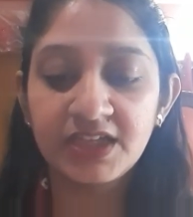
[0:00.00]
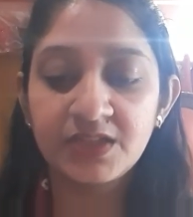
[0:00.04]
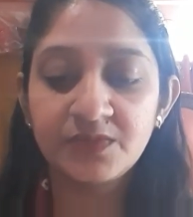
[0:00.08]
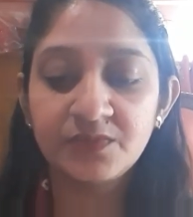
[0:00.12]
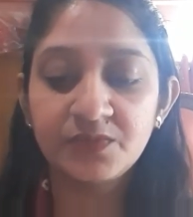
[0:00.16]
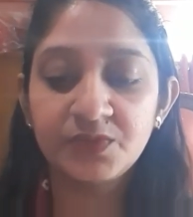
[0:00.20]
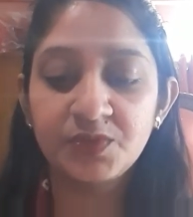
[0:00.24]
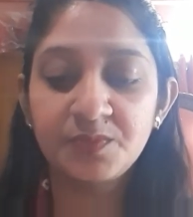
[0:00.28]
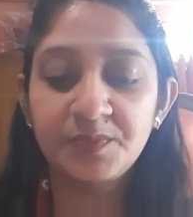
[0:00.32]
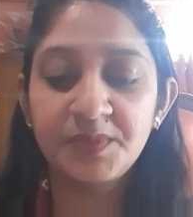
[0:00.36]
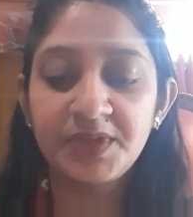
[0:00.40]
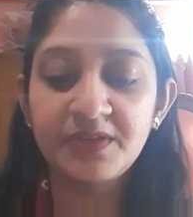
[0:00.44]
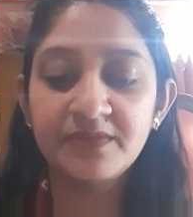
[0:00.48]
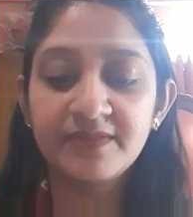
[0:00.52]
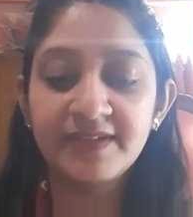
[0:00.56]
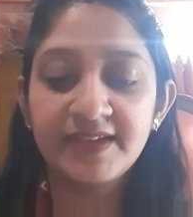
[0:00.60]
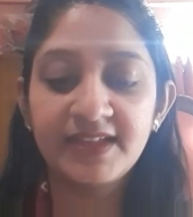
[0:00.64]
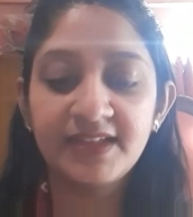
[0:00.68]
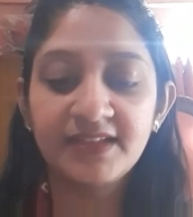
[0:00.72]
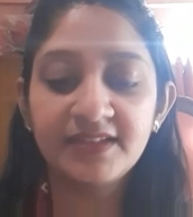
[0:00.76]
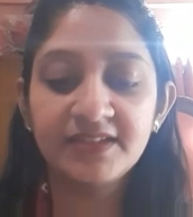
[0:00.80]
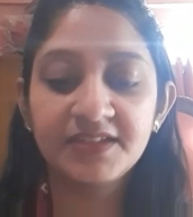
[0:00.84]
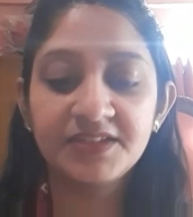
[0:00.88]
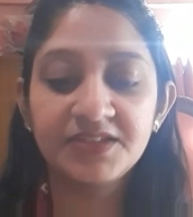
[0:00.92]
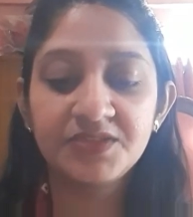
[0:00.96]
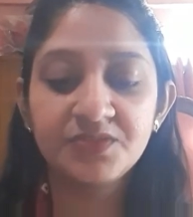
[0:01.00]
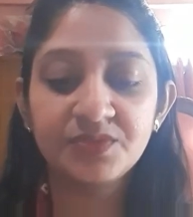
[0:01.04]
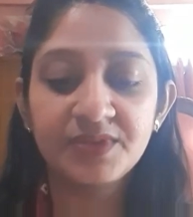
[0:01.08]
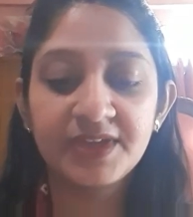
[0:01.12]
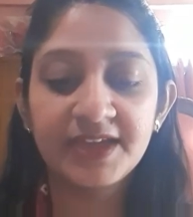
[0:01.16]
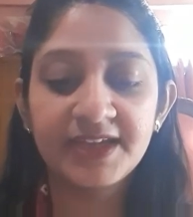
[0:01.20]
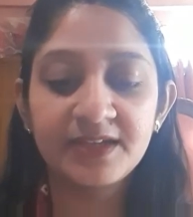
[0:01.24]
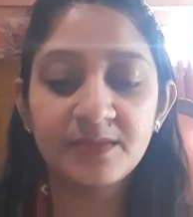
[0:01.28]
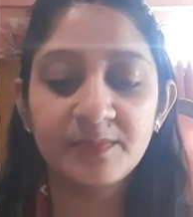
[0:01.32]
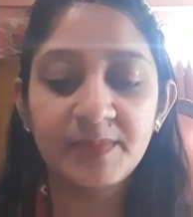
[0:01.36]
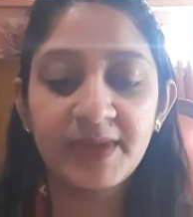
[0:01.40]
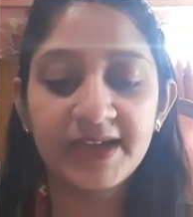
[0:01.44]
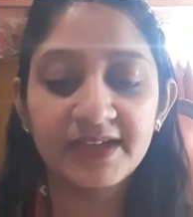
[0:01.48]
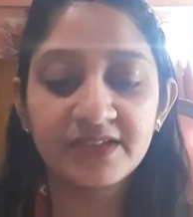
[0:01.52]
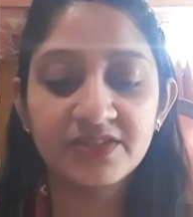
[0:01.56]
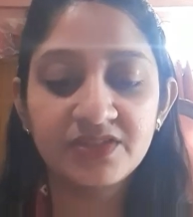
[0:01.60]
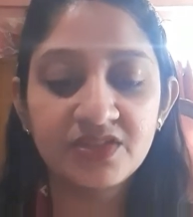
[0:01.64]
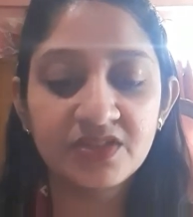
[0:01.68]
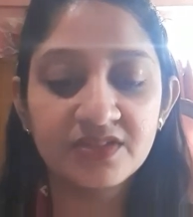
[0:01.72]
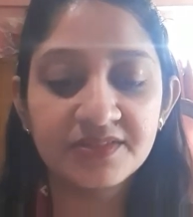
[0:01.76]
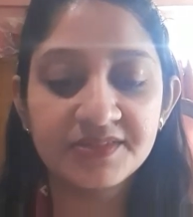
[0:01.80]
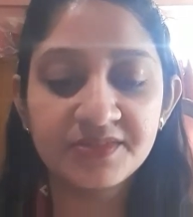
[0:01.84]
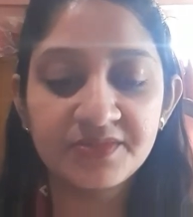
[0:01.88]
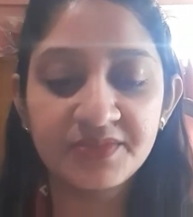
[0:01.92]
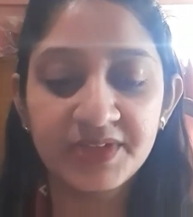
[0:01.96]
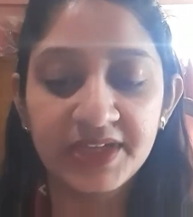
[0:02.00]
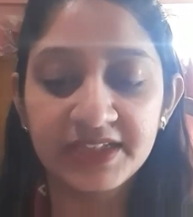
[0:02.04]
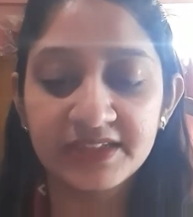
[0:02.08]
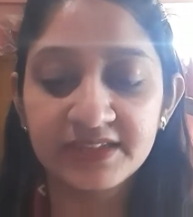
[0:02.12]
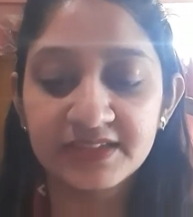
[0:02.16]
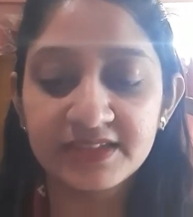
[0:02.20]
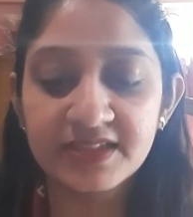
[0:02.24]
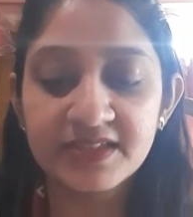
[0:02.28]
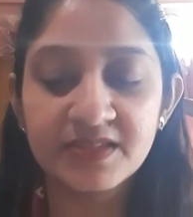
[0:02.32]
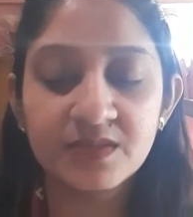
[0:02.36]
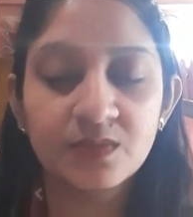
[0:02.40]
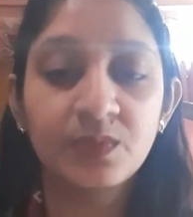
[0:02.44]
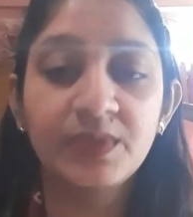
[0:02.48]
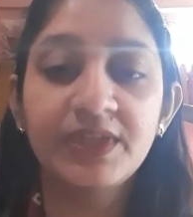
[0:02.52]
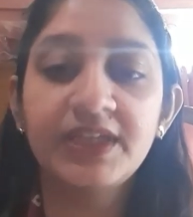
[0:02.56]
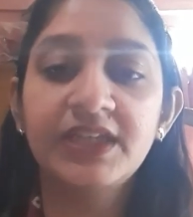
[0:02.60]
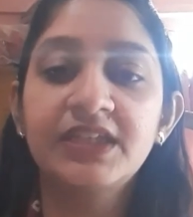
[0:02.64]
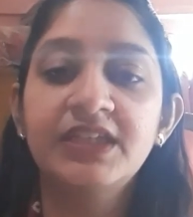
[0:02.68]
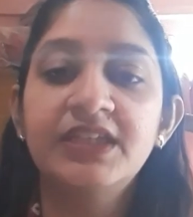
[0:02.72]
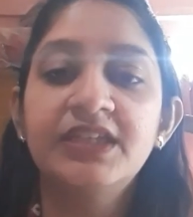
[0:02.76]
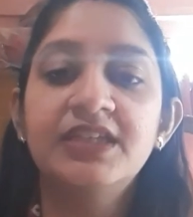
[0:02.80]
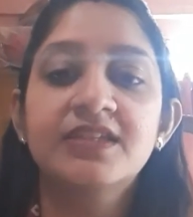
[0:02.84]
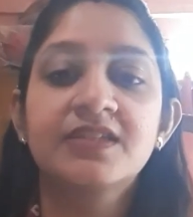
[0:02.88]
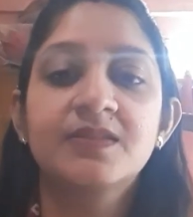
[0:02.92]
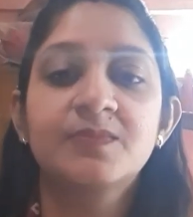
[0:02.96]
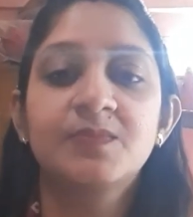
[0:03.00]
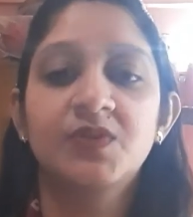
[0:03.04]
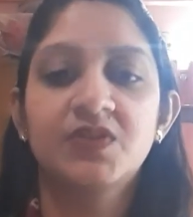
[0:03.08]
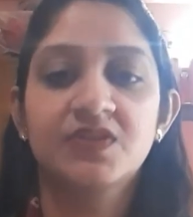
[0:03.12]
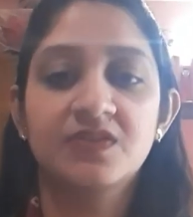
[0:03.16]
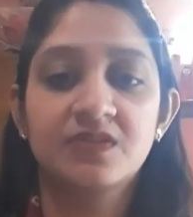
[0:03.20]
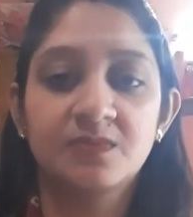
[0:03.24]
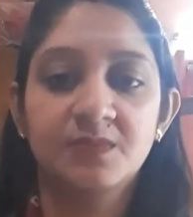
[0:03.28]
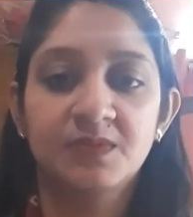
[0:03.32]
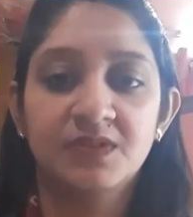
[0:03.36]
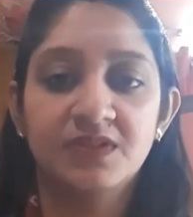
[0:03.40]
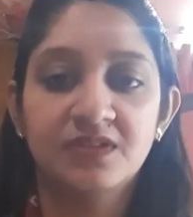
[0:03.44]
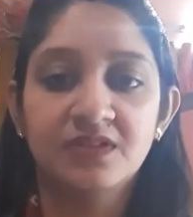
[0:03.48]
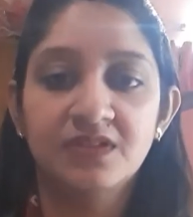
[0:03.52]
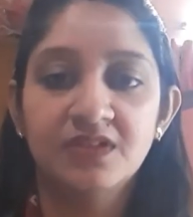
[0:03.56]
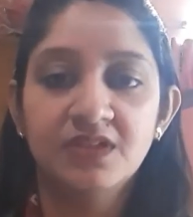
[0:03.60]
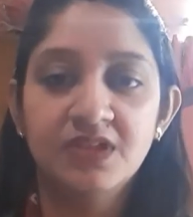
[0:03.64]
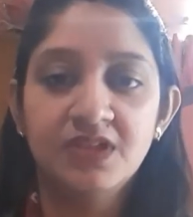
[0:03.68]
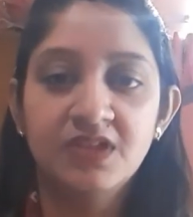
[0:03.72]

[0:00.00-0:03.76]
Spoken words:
It would be well that you get back to your strength as quickly as possible."